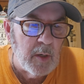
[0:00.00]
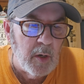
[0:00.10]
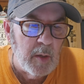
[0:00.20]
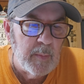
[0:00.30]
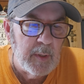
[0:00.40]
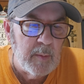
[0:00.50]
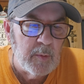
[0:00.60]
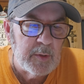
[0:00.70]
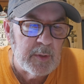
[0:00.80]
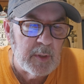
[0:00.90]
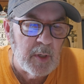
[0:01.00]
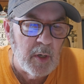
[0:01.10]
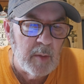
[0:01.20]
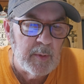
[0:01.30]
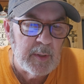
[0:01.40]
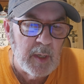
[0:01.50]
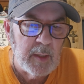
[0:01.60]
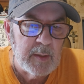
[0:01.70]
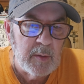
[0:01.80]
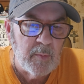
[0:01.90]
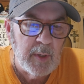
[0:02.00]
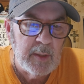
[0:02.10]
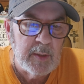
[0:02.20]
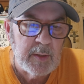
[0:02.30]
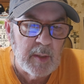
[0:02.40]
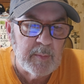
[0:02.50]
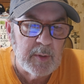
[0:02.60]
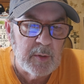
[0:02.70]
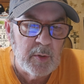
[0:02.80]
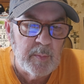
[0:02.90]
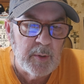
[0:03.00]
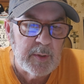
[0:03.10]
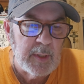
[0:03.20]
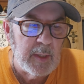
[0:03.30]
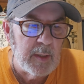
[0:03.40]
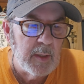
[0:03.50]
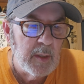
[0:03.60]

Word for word: carbon in which the carbon content ranges up to two percent.